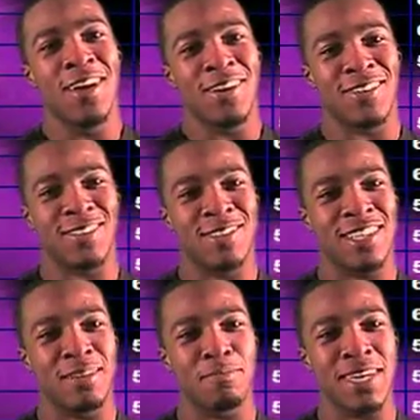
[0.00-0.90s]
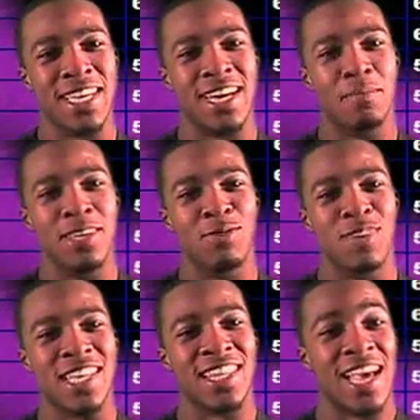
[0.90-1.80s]
When you see them men coming, you
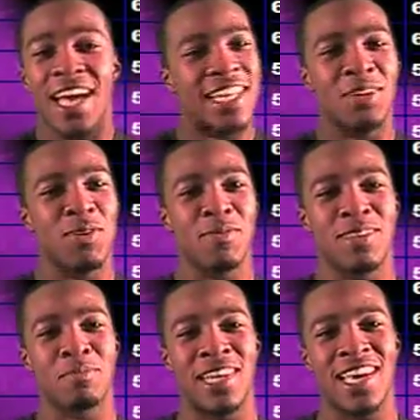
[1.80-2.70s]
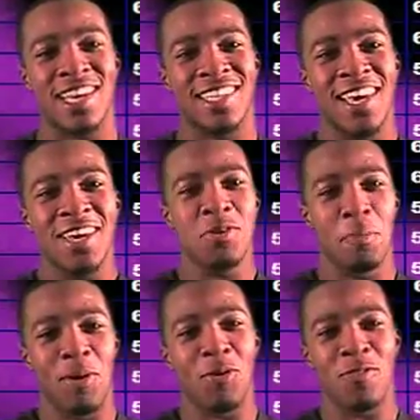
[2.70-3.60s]
get the hell out of the way with them legs. You
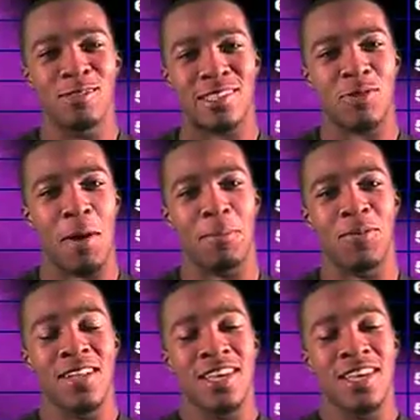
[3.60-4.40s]
move. You scramble.